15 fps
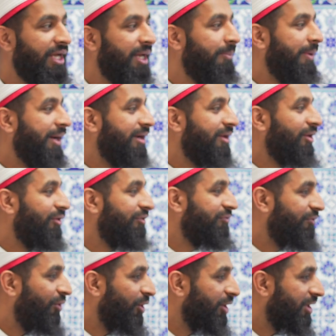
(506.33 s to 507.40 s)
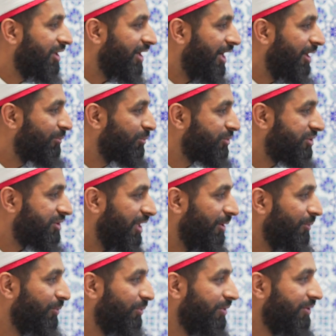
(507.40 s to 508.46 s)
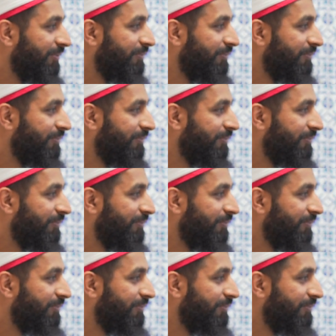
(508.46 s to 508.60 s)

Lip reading: A barrel of oil, how much now?